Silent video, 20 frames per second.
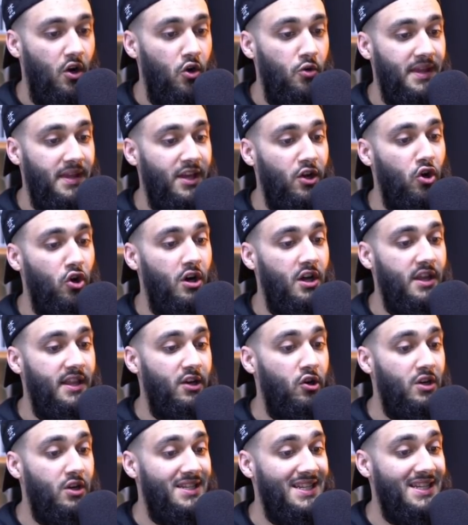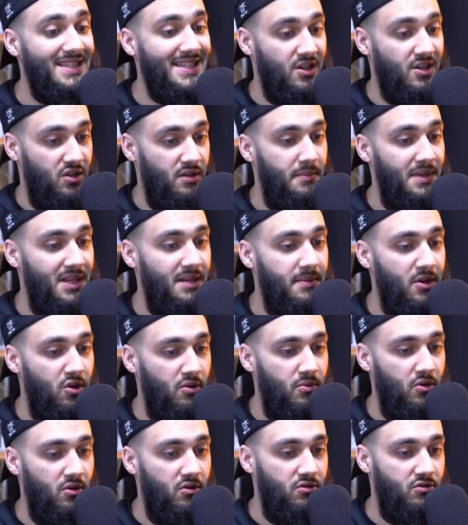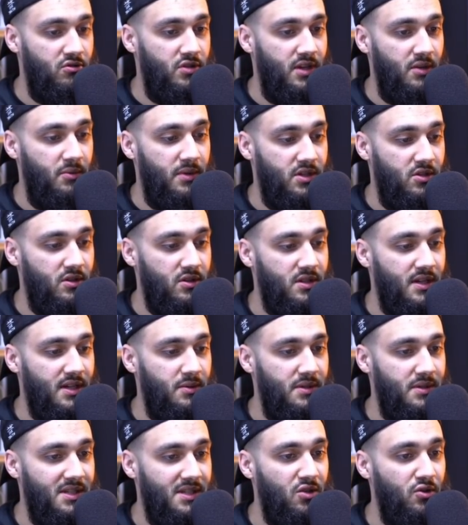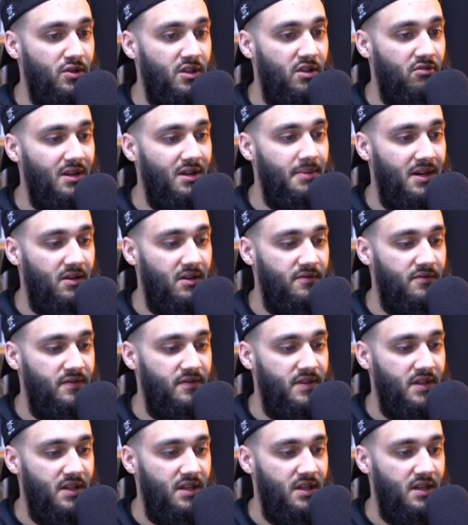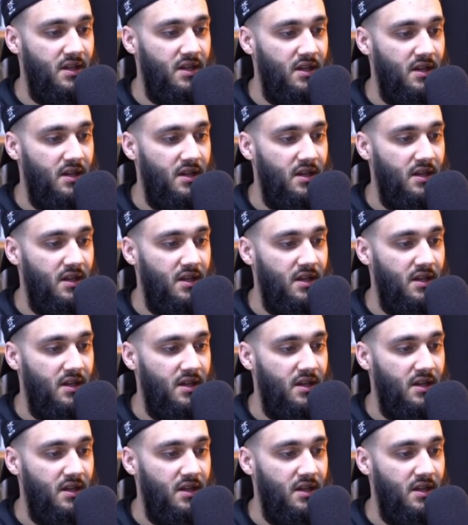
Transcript: Oh, but they got a discount on the mini metal bottle drink, which looks nice, which is only £3.50.